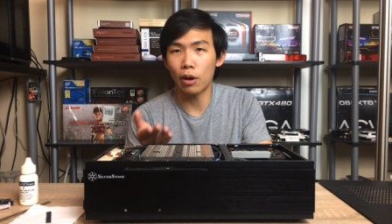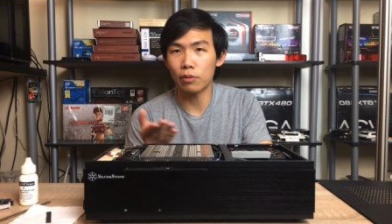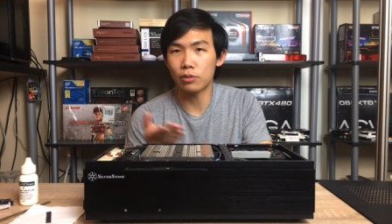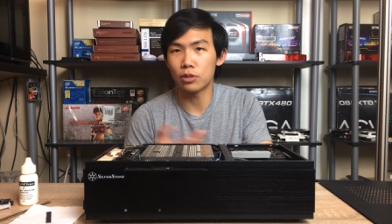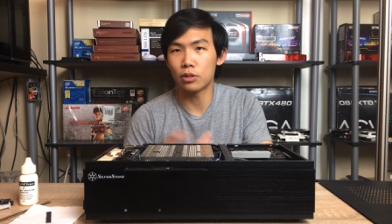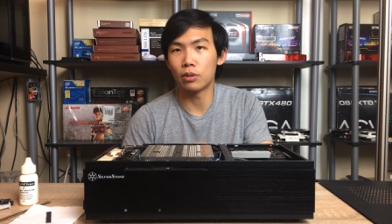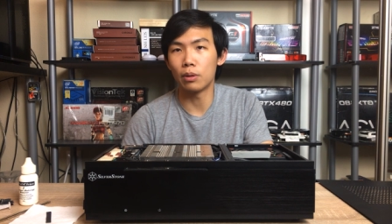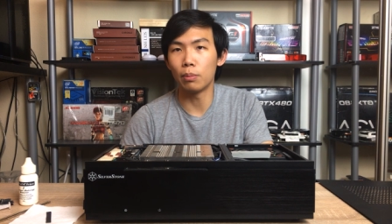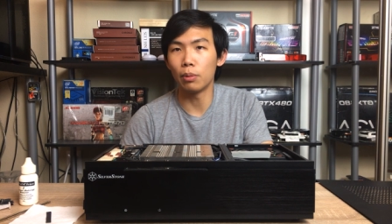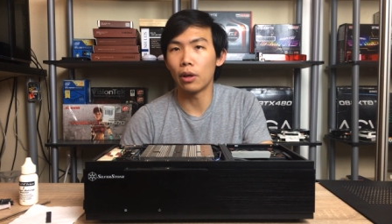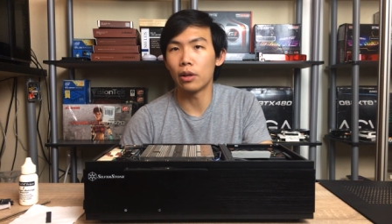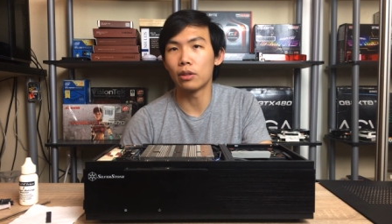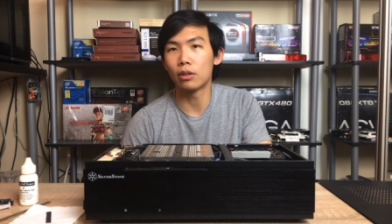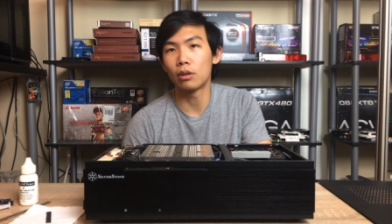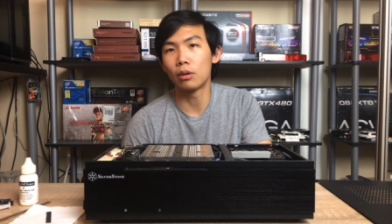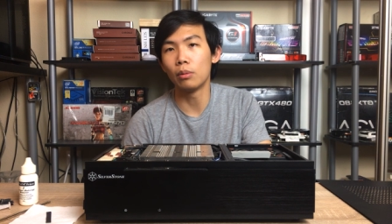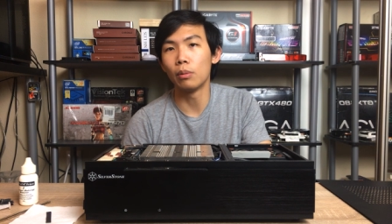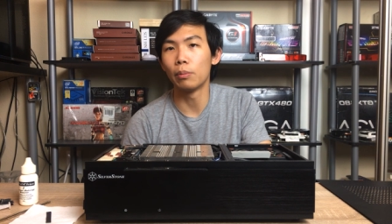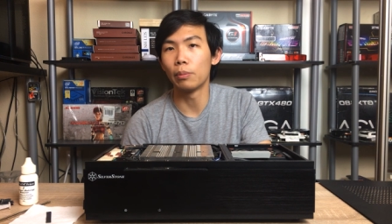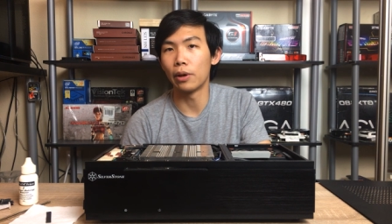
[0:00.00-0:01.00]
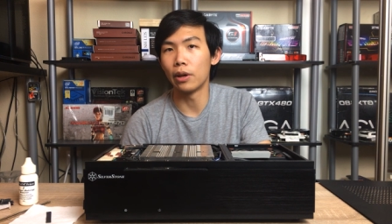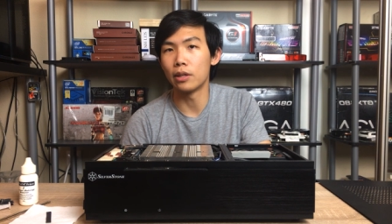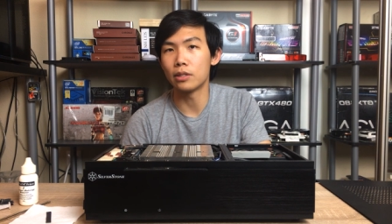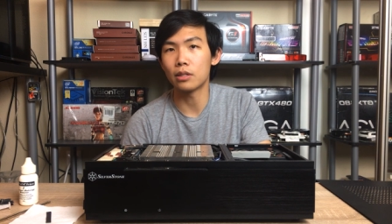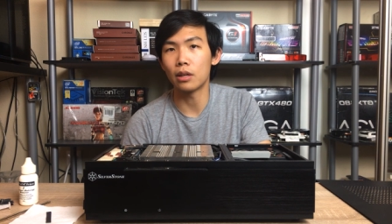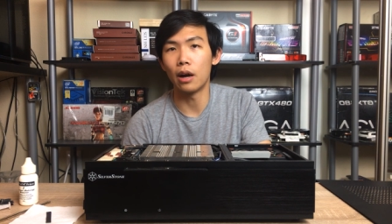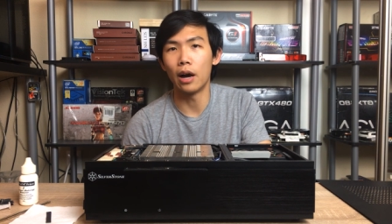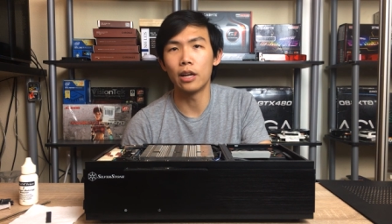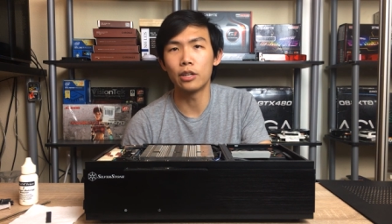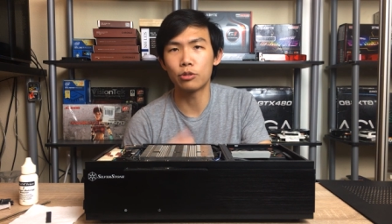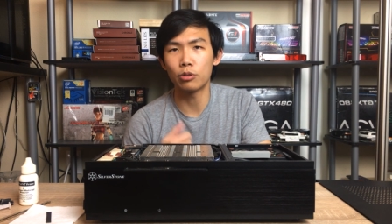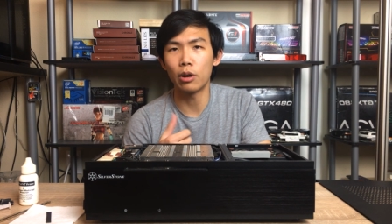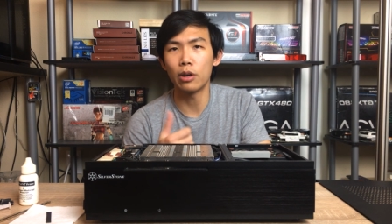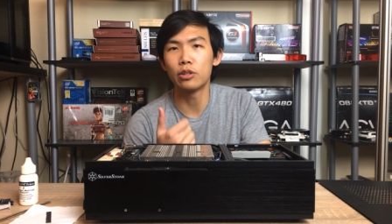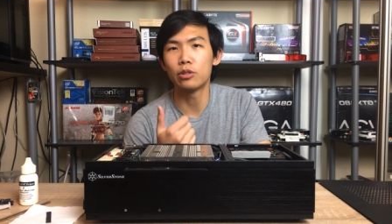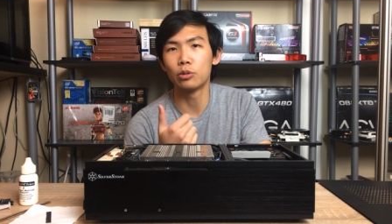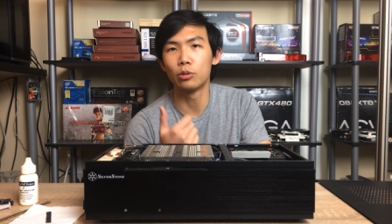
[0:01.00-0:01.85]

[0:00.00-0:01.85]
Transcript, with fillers: after applying the thermal paste, I tried